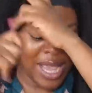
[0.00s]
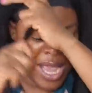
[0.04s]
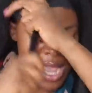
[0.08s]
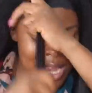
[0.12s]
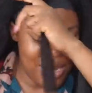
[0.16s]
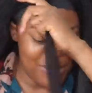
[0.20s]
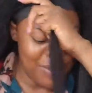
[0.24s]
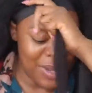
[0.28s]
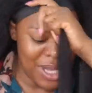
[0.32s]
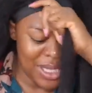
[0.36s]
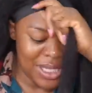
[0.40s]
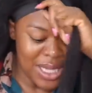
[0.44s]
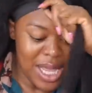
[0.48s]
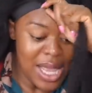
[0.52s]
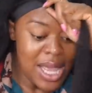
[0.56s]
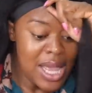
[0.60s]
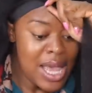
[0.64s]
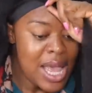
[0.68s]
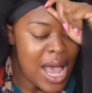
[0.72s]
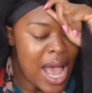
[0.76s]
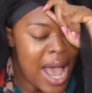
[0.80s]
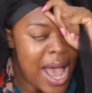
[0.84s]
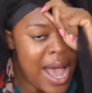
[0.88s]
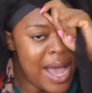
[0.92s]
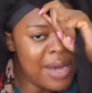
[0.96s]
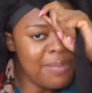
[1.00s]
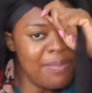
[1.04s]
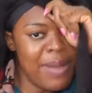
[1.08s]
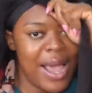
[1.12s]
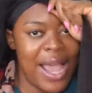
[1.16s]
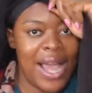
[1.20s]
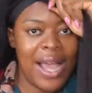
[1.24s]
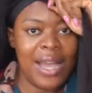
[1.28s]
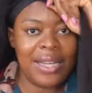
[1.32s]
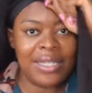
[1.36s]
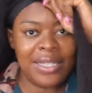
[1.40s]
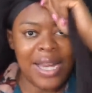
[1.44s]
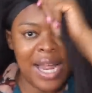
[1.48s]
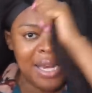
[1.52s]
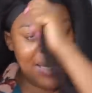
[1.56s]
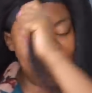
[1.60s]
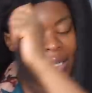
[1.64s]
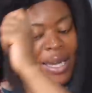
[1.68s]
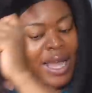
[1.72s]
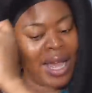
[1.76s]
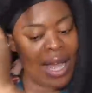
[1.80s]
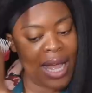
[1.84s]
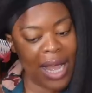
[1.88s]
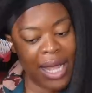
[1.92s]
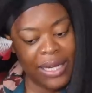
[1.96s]
Anyways, I had my
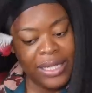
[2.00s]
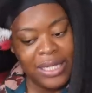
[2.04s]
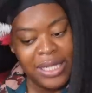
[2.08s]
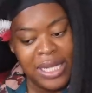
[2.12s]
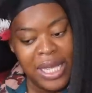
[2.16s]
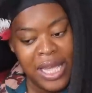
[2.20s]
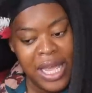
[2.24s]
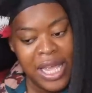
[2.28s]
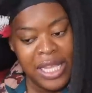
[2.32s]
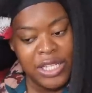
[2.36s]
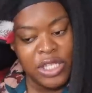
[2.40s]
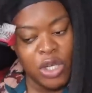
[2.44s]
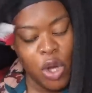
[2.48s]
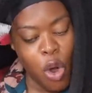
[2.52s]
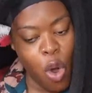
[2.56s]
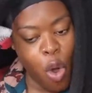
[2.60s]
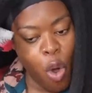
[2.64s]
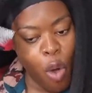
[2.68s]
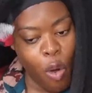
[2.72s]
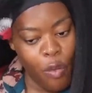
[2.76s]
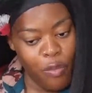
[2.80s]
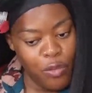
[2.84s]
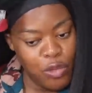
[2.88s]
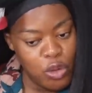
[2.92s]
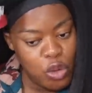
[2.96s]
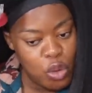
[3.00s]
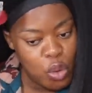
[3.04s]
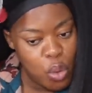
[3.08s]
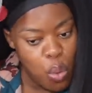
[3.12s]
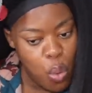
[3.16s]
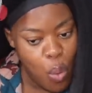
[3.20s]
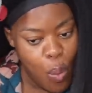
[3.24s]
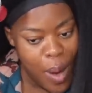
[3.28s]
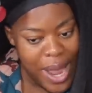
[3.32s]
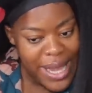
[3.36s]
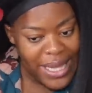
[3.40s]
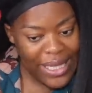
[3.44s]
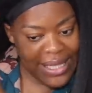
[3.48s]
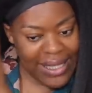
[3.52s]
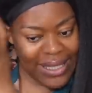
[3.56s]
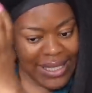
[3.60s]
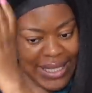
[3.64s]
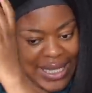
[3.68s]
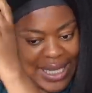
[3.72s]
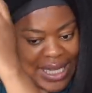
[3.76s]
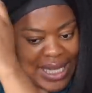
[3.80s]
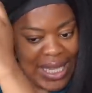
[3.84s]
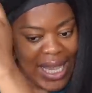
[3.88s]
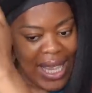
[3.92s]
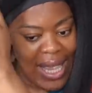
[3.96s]
Adana at the age of
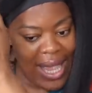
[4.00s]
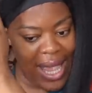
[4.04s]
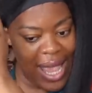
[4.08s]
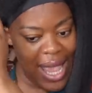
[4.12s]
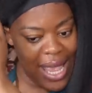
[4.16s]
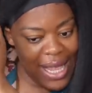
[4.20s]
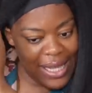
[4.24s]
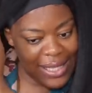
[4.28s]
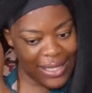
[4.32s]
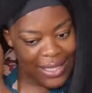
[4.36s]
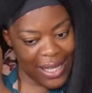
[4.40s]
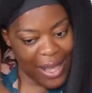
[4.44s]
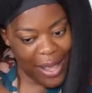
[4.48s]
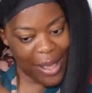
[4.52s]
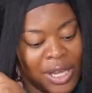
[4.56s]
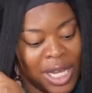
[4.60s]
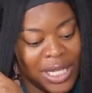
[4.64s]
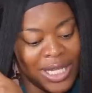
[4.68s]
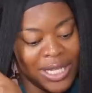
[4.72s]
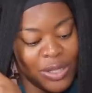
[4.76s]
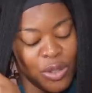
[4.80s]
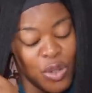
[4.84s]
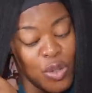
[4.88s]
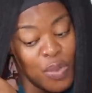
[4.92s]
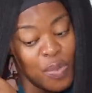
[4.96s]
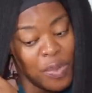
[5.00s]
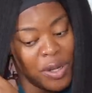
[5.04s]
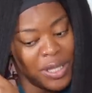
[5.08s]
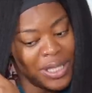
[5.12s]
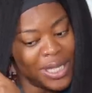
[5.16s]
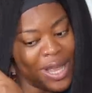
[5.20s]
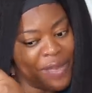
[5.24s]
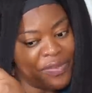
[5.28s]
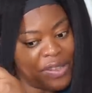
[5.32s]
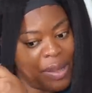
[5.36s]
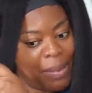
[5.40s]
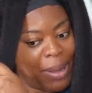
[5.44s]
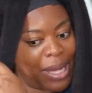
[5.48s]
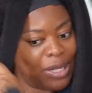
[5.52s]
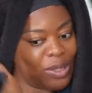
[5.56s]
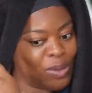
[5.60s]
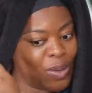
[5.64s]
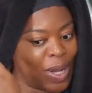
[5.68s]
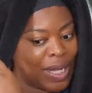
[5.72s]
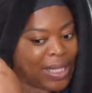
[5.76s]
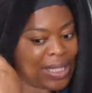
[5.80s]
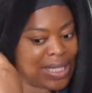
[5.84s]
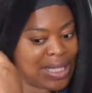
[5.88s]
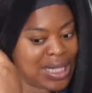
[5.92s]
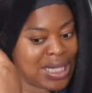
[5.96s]
28, just 2 months after my
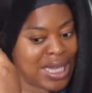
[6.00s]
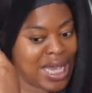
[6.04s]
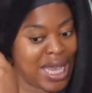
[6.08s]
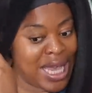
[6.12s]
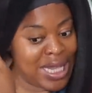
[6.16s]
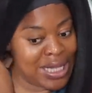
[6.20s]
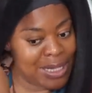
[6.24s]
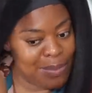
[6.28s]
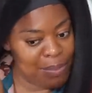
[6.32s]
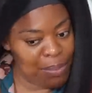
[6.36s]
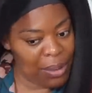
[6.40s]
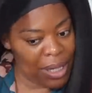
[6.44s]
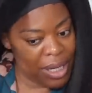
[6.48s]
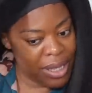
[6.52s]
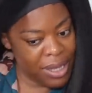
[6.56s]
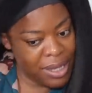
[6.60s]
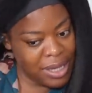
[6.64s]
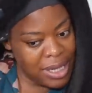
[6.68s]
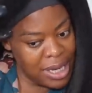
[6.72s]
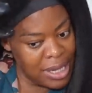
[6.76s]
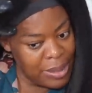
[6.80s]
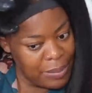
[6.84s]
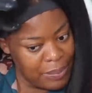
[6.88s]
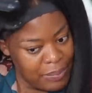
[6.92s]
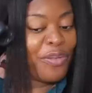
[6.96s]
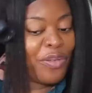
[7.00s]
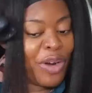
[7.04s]
28th birthday.